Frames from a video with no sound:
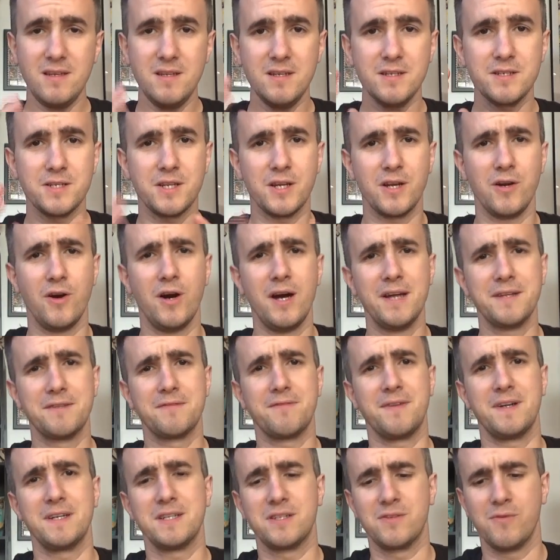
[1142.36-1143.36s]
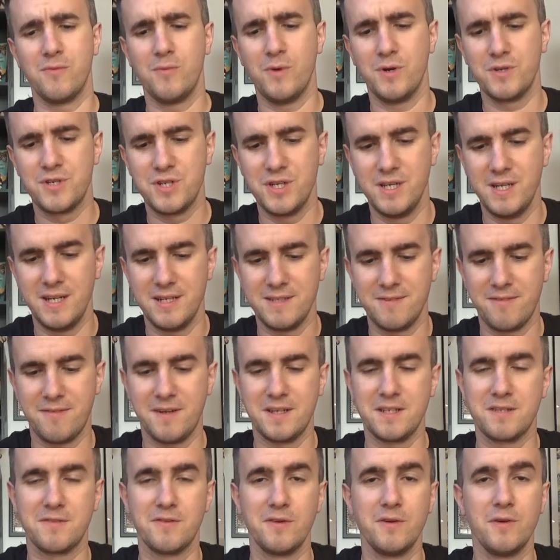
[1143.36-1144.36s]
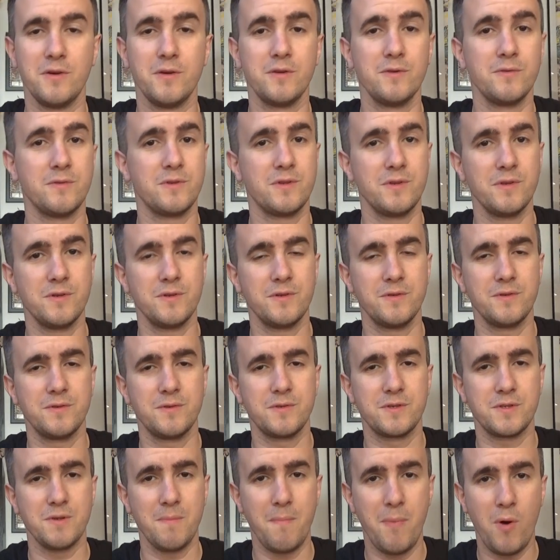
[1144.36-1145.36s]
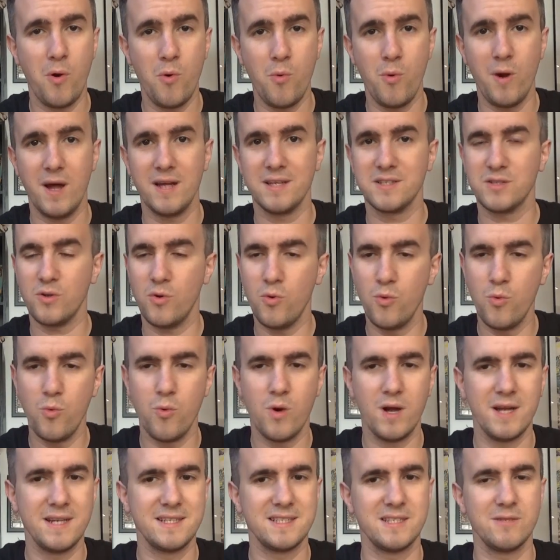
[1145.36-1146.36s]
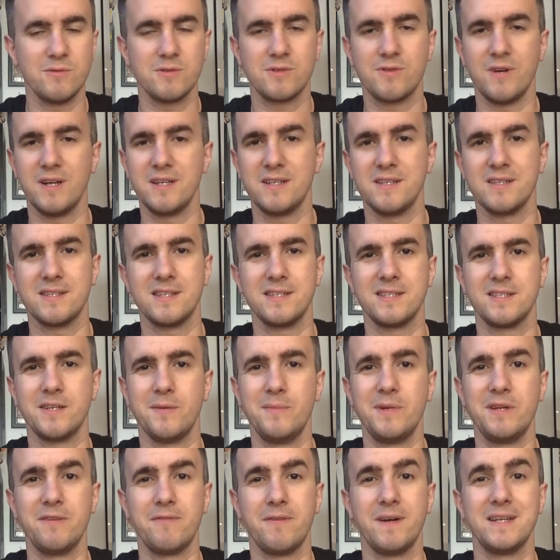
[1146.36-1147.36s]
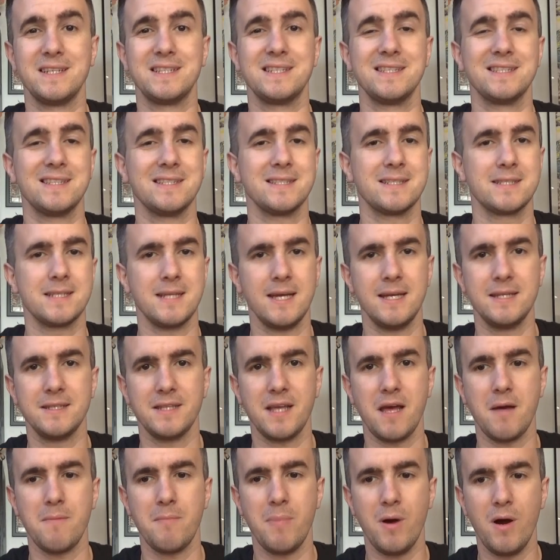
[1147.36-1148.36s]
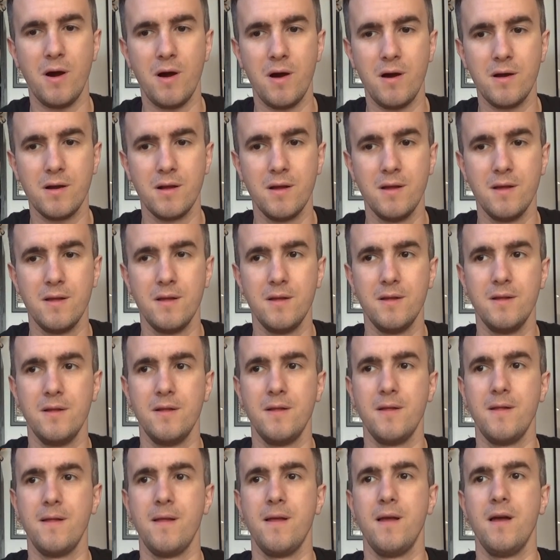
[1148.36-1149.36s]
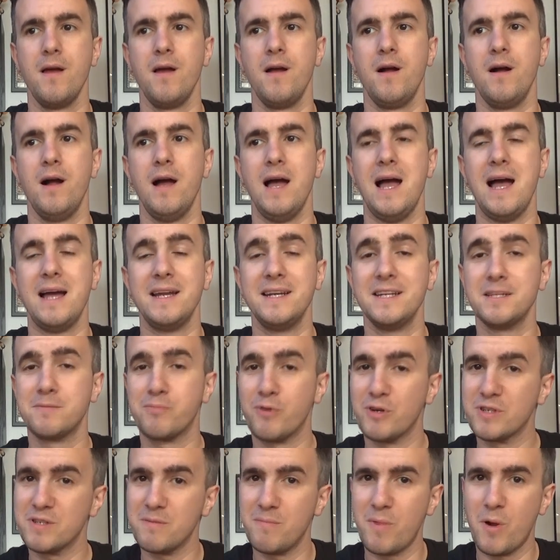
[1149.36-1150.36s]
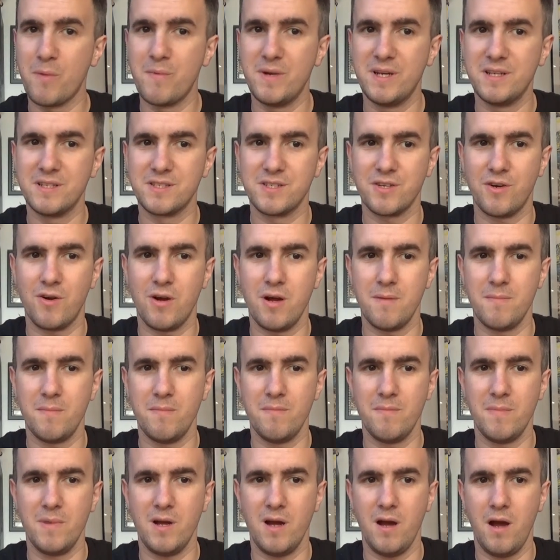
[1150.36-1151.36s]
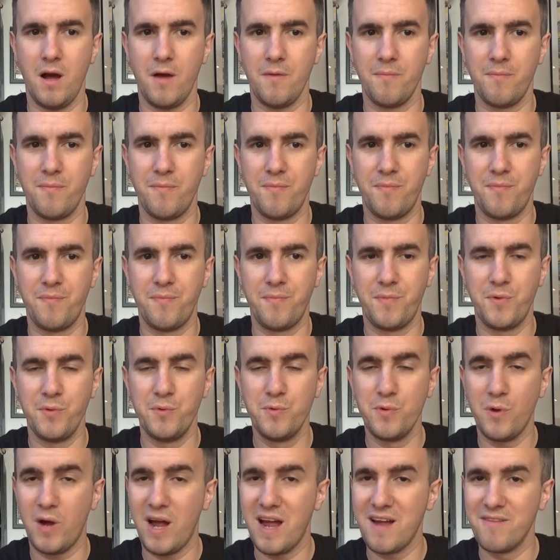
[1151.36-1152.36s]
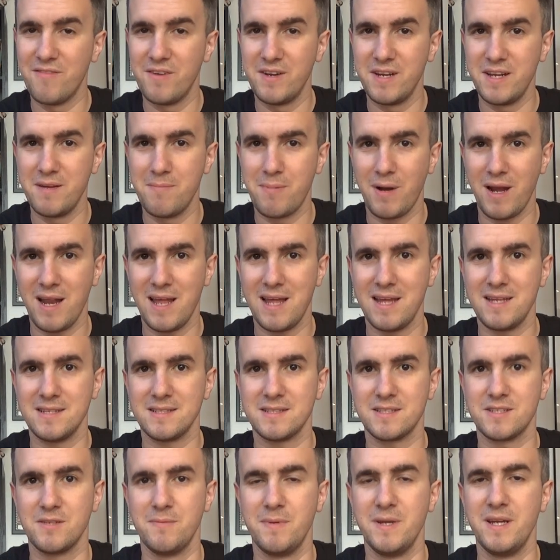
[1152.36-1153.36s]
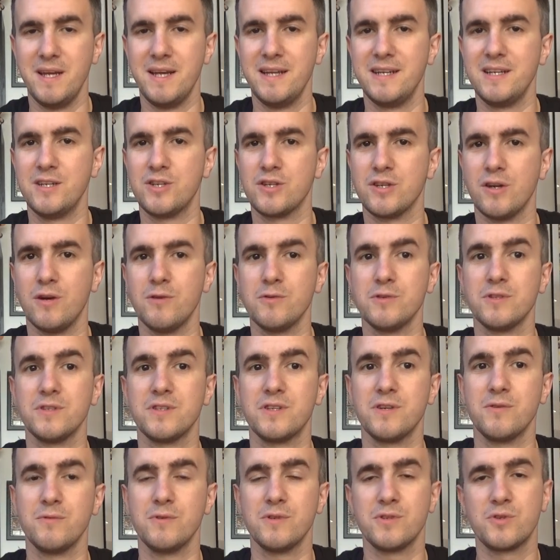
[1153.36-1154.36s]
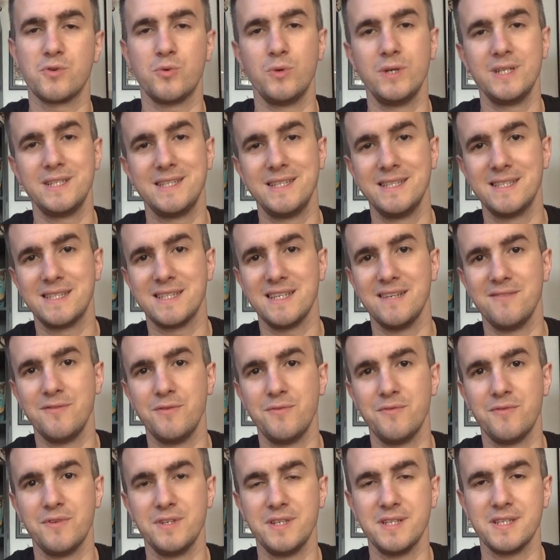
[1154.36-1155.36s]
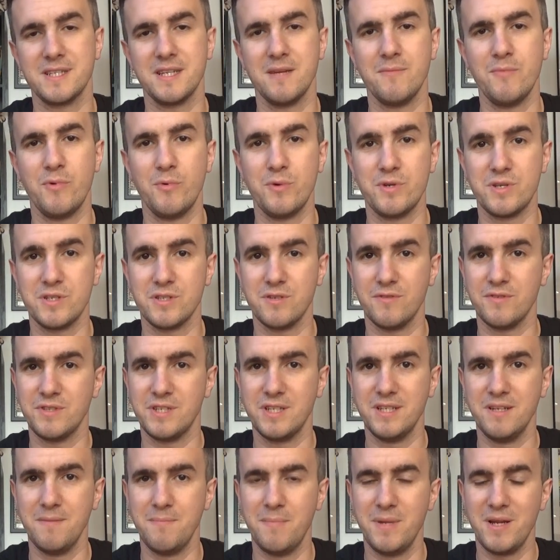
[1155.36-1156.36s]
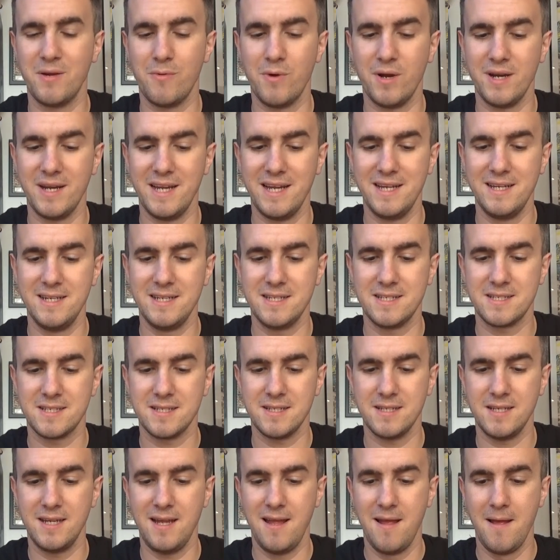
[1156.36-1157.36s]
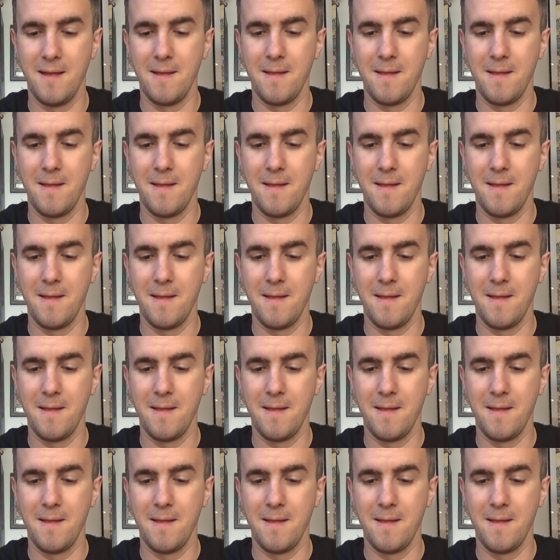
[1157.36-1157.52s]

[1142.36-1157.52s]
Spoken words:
So guys, thanks for watching, and thanks for the support as always. It was great to see so many faces at Sandown Park. At this present moment in time, I do not have any plans to be at any shows until the 27th of December, which is obviously the big one at NEC.